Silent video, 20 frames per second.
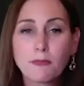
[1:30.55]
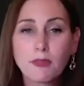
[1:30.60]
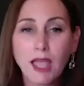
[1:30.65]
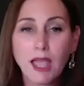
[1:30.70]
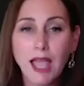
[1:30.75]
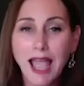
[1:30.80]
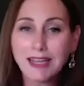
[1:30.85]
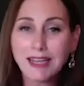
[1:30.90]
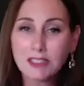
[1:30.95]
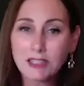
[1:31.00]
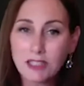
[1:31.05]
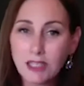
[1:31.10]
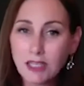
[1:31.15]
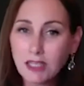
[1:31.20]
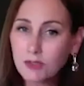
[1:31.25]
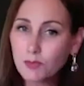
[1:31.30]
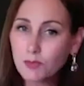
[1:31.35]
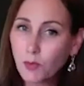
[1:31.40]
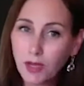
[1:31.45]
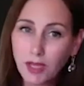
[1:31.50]
actually,
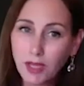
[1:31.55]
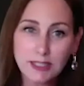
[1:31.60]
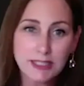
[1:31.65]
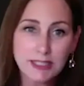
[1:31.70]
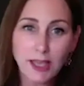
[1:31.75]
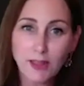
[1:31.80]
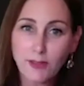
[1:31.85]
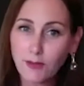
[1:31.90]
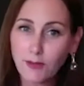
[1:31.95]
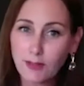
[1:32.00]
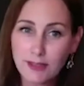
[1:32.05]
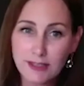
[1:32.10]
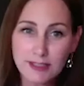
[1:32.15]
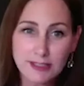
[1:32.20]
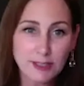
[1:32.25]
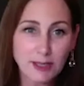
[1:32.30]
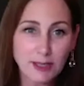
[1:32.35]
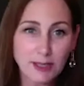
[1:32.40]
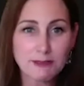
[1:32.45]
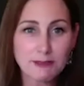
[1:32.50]
us working together at this
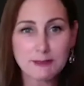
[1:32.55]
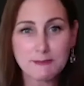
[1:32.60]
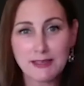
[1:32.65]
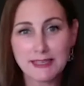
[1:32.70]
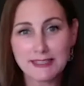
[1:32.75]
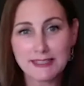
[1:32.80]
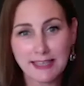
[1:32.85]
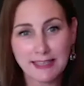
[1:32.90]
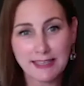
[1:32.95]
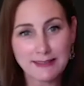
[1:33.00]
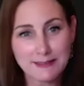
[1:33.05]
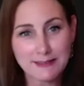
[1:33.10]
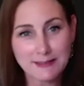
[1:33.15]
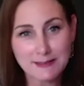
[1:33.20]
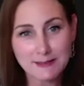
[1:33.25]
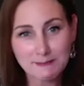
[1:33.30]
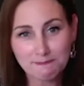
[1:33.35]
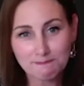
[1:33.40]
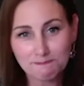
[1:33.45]
time does make sense.